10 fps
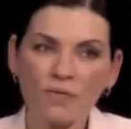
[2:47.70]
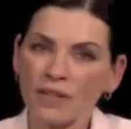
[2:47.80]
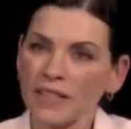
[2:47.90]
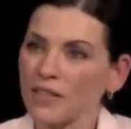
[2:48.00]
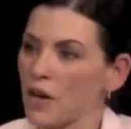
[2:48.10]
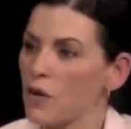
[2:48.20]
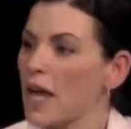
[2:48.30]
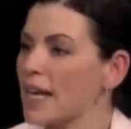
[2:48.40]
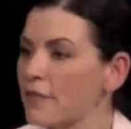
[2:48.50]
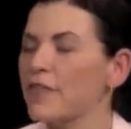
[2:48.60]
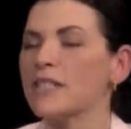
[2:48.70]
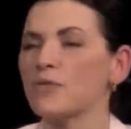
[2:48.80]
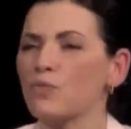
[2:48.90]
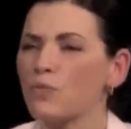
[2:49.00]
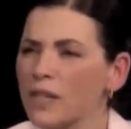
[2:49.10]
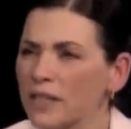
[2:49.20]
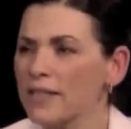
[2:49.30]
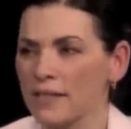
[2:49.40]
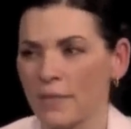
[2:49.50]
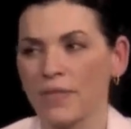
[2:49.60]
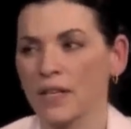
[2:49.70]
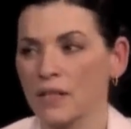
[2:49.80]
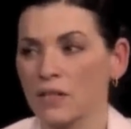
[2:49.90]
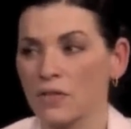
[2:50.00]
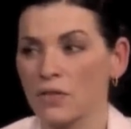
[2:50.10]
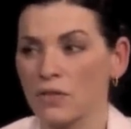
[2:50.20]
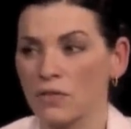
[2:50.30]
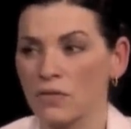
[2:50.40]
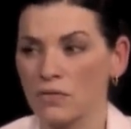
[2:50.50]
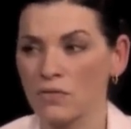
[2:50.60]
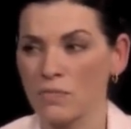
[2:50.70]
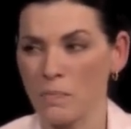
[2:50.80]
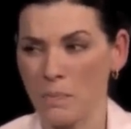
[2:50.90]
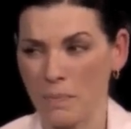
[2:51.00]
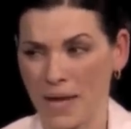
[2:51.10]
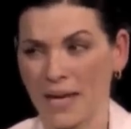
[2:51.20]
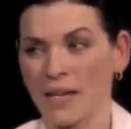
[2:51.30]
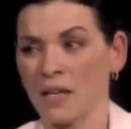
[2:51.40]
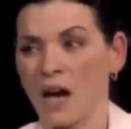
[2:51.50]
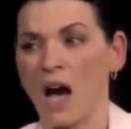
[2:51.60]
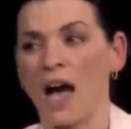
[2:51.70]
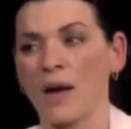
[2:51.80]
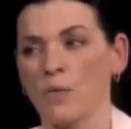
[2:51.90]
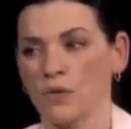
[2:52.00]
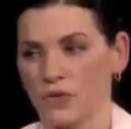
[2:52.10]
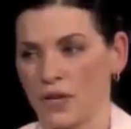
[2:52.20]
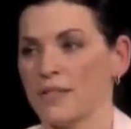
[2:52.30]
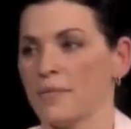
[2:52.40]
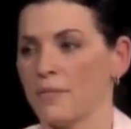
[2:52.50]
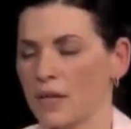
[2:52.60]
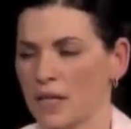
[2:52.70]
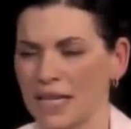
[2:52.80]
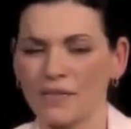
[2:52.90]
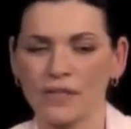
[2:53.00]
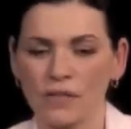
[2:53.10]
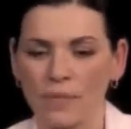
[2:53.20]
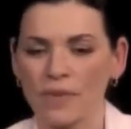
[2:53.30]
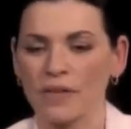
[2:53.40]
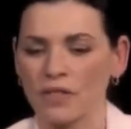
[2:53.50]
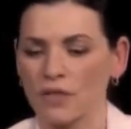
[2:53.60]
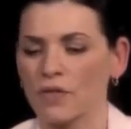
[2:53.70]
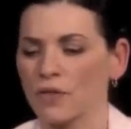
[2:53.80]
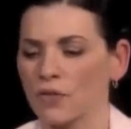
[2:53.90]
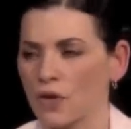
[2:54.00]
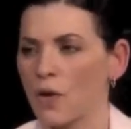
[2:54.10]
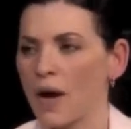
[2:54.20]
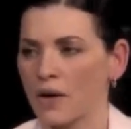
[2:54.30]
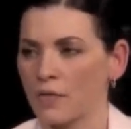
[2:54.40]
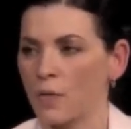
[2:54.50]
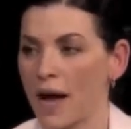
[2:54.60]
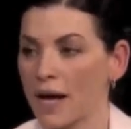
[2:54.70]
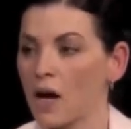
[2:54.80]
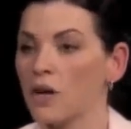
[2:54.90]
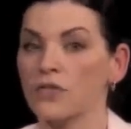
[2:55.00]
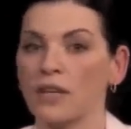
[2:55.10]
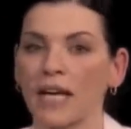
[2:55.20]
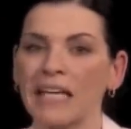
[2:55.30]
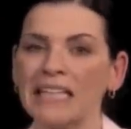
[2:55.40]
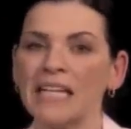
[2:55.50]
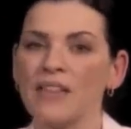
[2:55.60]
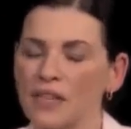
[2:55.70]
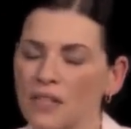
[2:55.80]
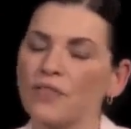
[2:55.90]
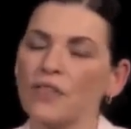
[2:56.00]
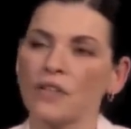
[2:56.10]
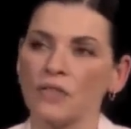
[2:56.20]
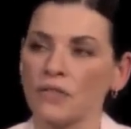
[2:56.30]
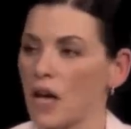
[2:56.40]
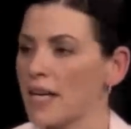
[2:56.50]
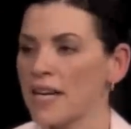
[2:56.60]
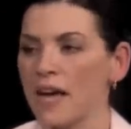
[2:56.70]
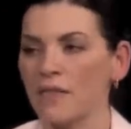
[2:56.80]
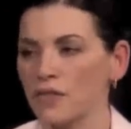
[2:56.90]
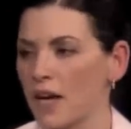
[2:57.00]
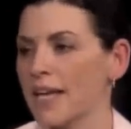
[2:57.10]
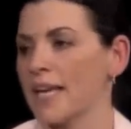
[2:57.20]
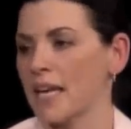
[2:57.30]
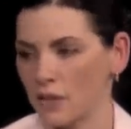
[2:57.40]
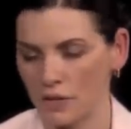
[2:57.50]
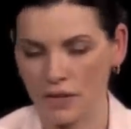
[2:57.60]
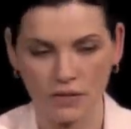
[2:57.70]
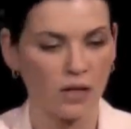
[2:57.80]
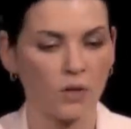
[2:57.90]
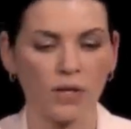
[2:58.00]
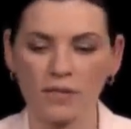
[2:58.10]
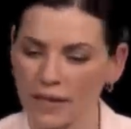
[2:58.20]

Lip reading: I really don't. And if it's really something big, I will say something. Like if it's something that just feels so out of whack, I'll say, this feels, I never say I can't do this. I'll always